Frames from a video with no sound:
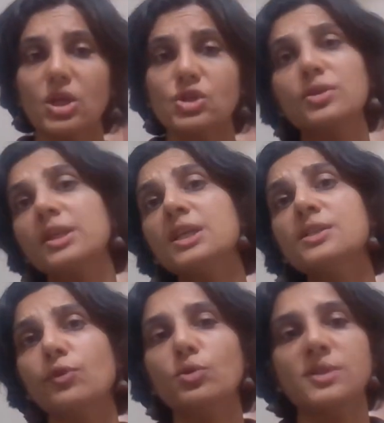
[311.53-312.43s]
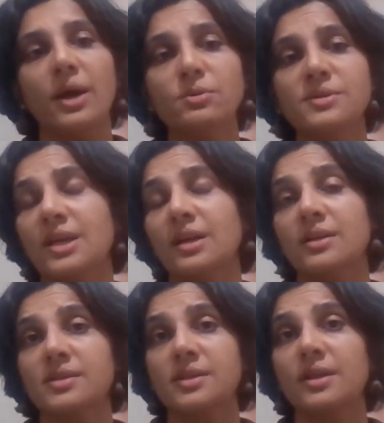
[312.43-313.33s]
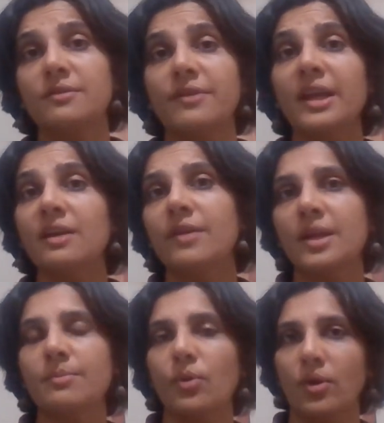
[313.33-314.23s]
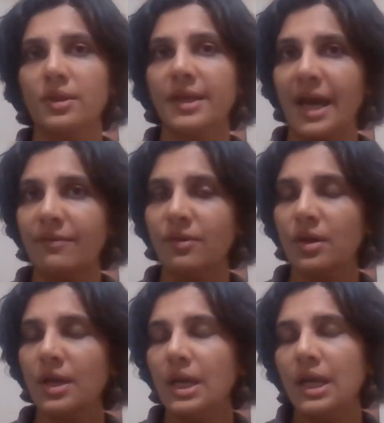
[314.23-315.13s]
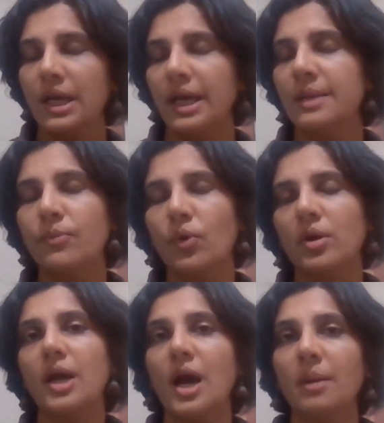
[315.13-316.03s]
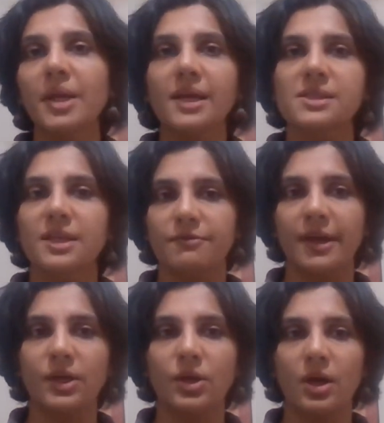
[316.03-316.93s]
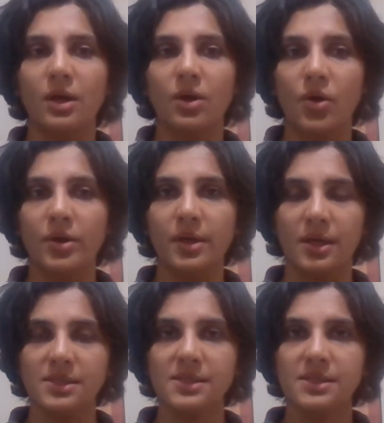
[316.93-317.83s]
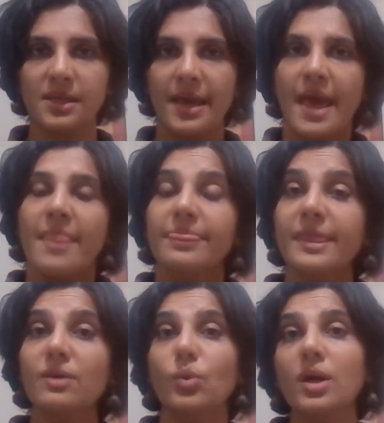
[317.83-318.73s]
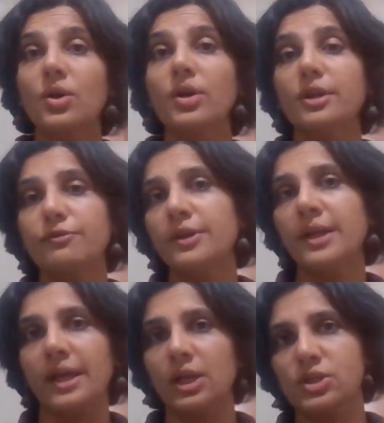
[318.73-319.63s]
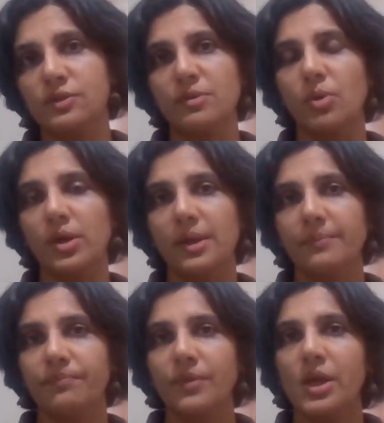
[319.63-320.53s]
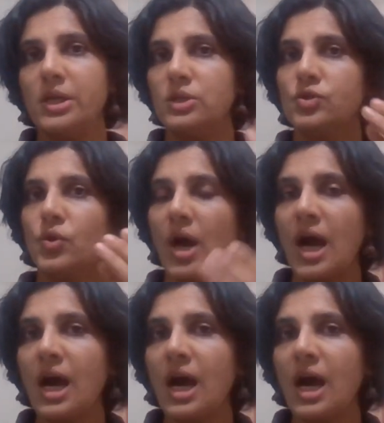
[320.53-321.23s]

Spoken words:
So these four sounds are considered very, very important. They have an important harmonizing effect on us. They work on different areas of the body. So